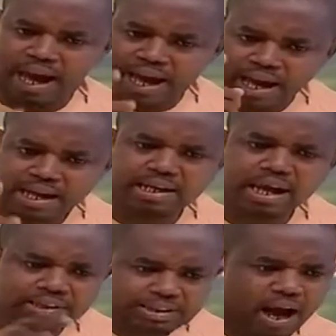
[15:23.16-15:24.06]

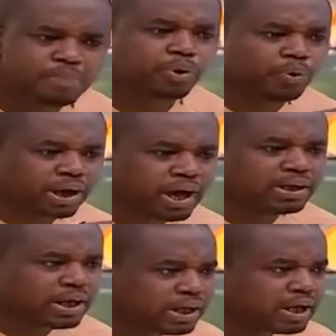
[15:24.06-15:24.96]
anytime you get
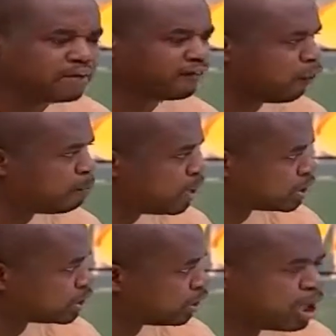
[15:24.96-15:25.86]
any
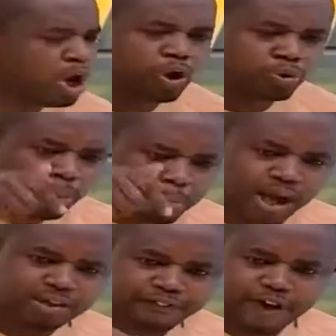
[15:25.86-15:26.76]
information, you
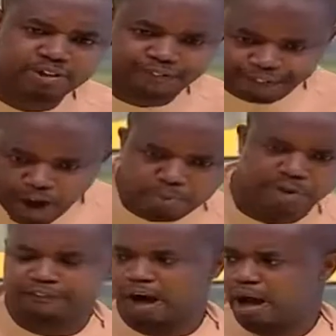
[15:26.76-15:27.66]
must first
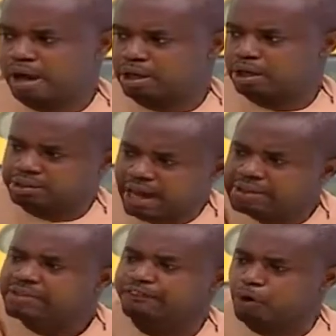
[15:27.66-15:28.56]
verify that
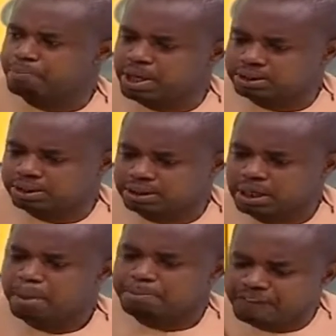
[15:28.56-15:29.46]
information
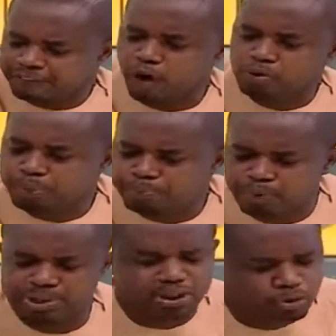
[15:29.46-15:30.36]
okay. before you
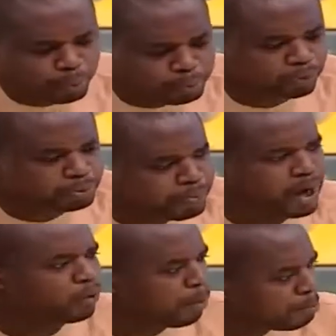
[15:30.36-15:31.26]
proceed to put
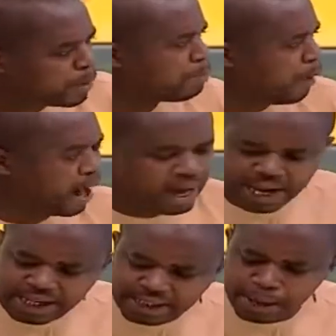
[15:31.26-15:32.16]
pen on paper
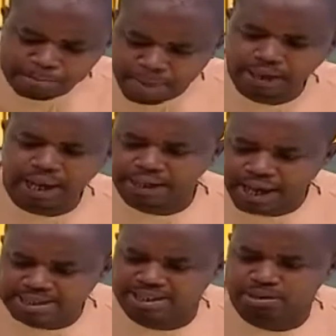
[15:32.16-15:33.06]
okay. in the manner that
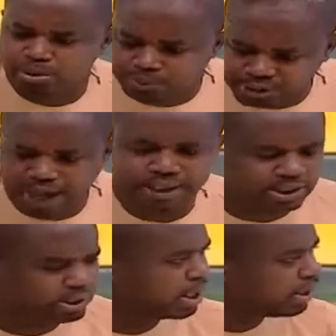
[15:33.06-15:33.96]
seeks to
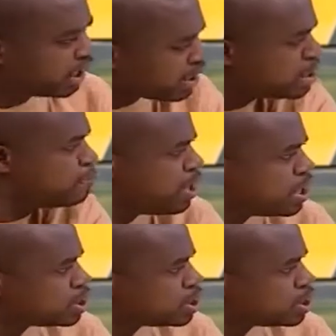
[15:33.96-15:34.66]
tarnish the image